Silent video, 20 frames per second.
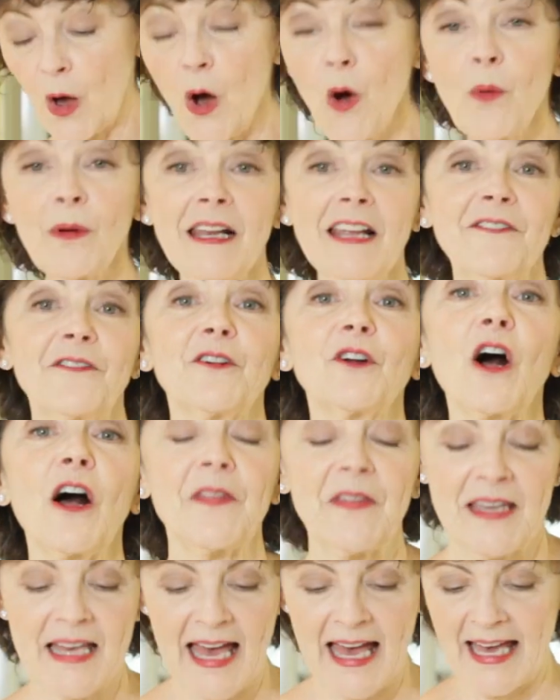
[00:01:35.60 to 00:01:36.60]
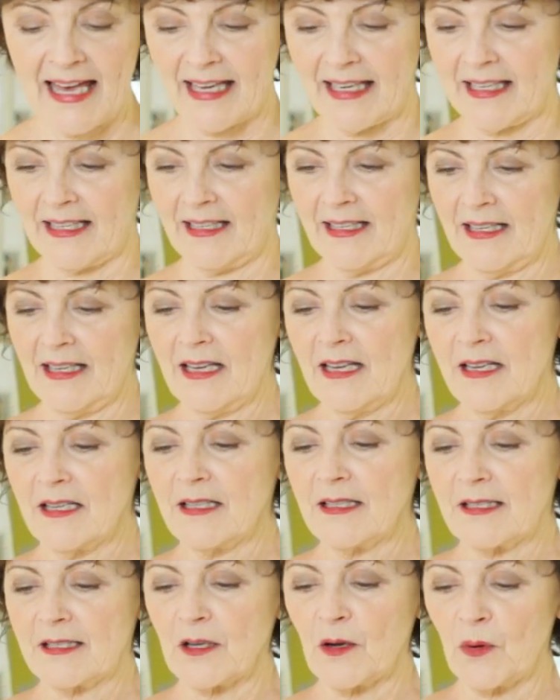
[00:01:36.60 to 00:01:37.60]
Oh, and I forgot the egg.
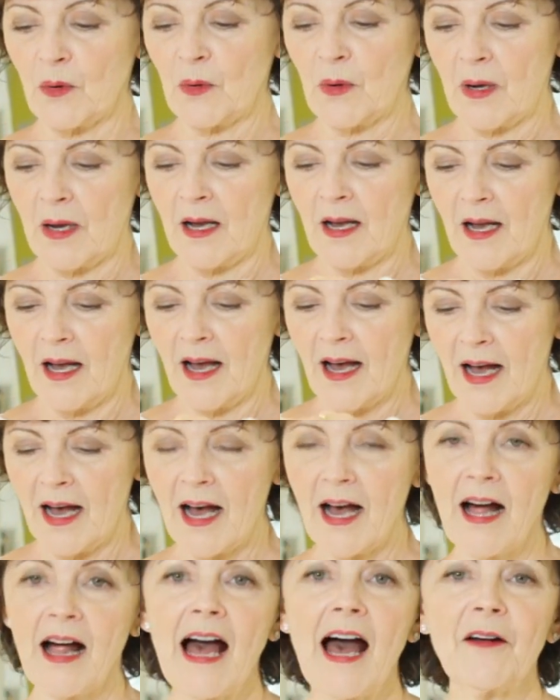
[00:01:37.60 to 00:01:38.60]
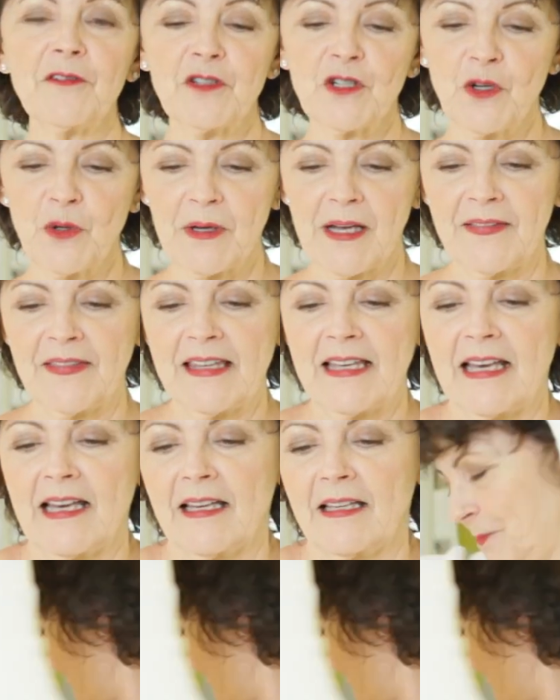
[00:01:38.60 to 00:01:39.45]
So I'll have to go get the egg.